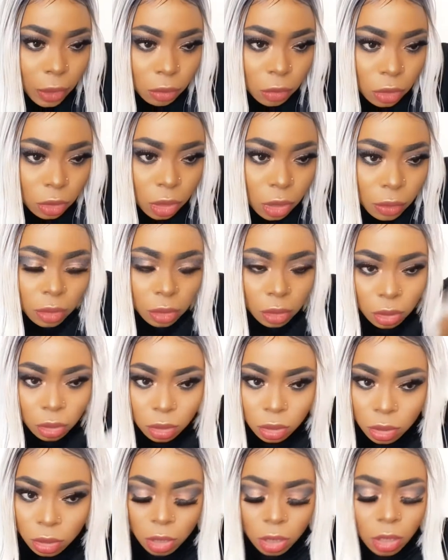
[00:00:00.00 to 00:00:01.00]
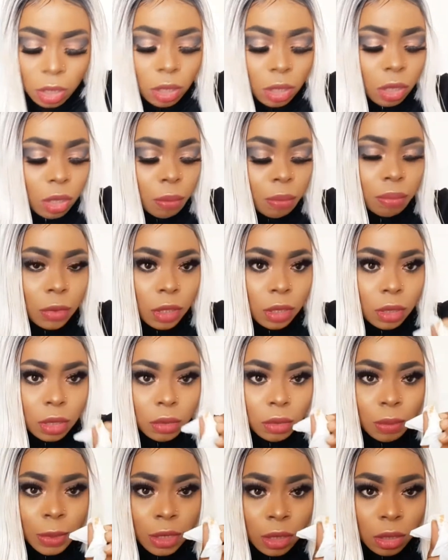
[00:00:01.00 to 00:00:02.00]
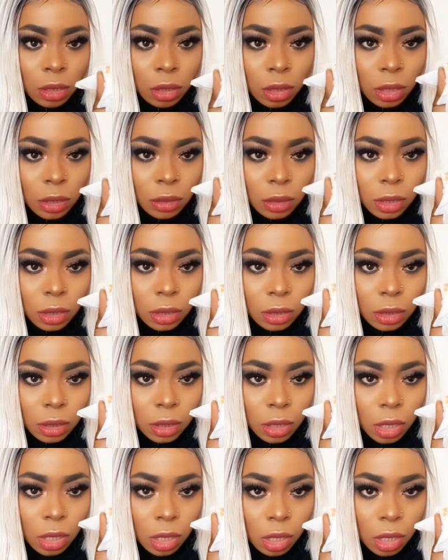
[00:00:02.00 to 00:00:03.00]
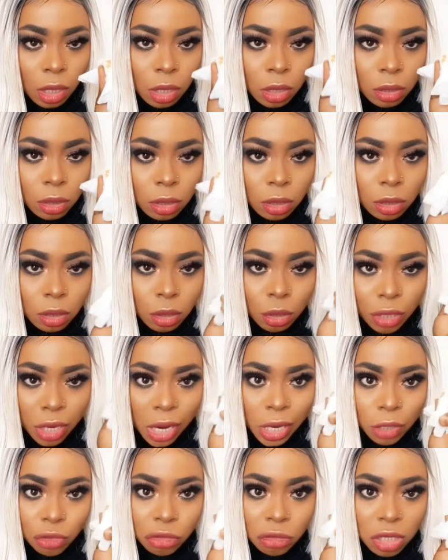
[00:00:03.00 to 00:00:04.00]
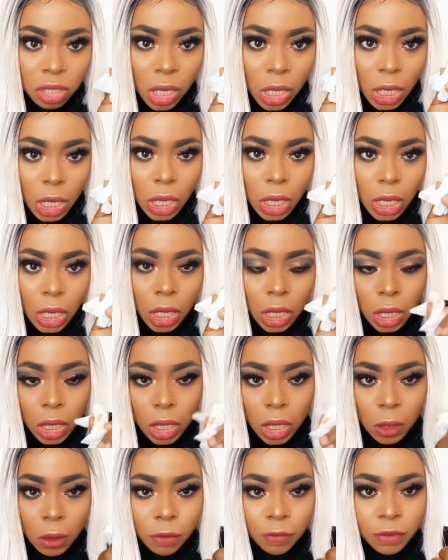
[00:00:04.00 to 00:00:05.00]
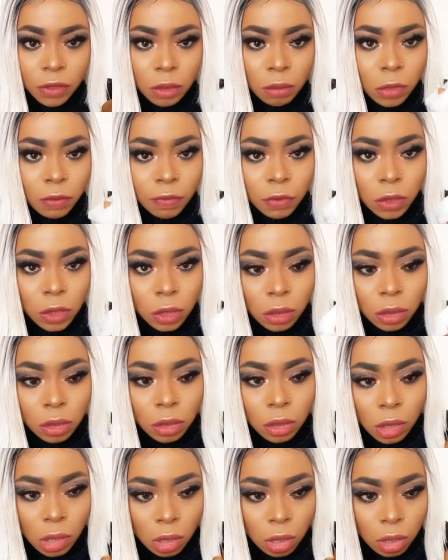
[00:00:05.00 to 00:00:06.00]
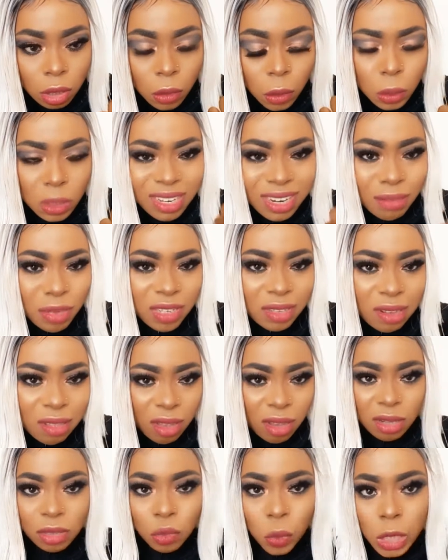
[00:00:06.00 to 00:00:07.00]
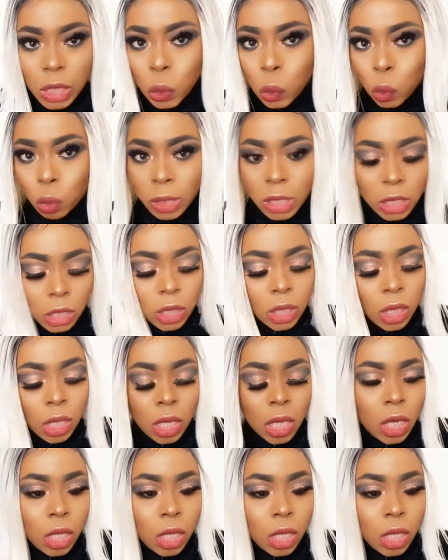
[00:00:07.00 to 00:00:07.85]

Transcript: I was just cleaning up a little bit, as you guys can see. Just trying to take uh, off some of the concealer because I think it's way too much.